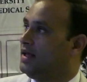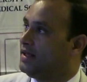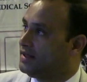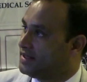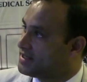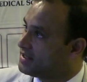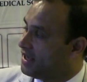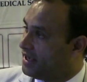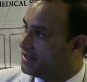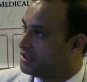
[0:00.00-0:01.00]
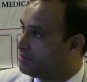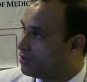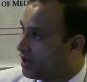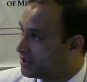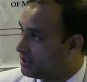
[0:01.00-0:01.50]
This is the AGE
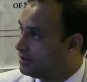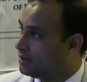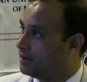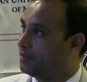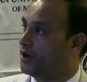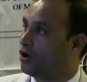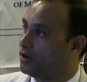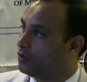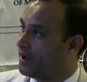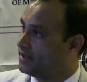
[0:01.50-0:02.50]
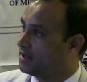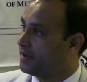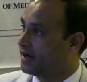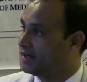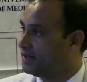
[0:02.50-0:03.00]
production. Periodontopathic
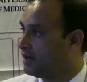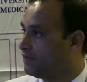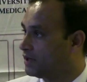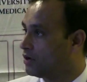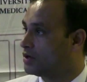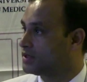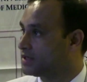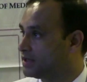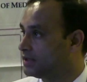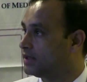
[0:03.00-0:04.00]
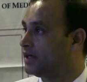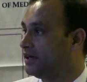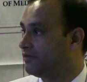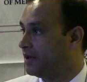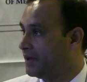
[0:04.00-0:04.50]
bacteria will causes the
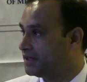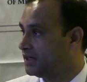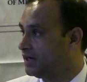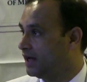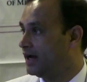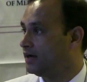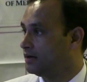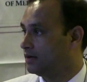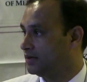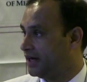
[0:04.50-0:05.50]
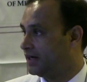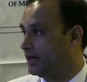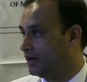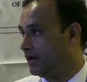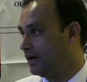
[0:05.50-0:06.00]
inflammation and that
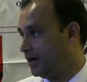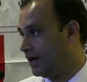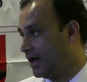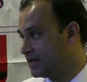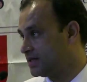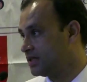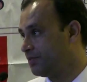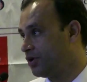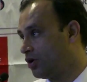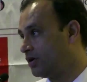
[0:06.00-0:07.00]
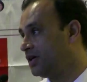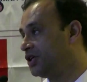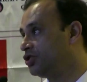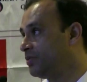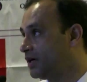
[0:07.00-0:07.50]
enhances the periodontal
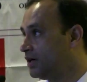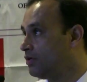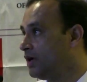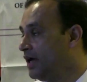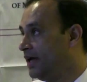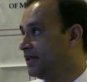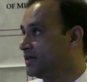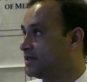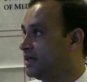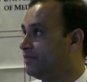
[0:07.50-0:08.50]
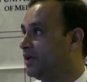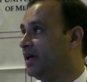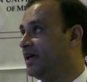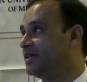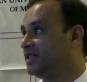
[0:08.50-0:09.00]
tissue breakdown. In the same way,
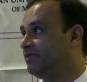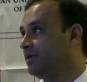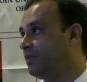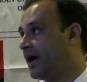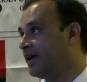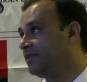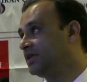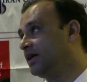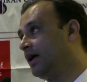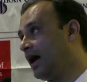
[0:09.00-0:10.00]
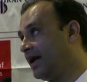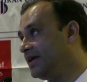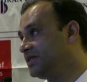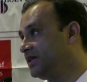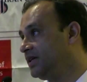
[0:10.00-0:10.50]
AGE will bind with the
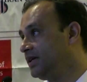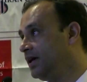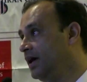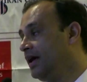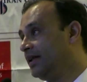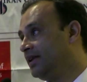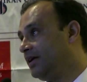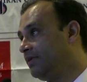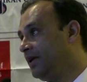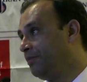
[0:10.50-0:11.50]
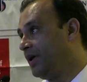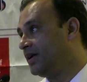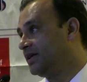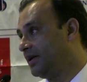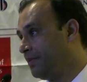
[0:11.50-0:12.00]
RAGE that will impair
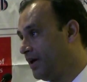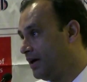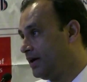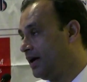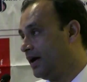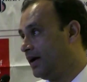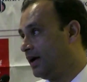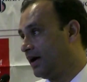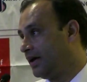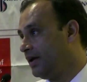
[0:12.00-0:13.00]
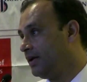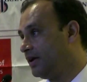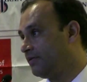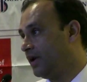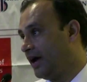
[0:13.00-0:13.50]
the repair, and again
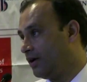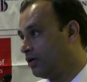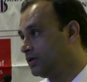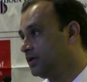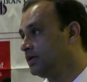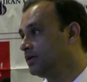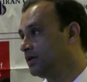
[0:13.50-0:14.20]
it will add on the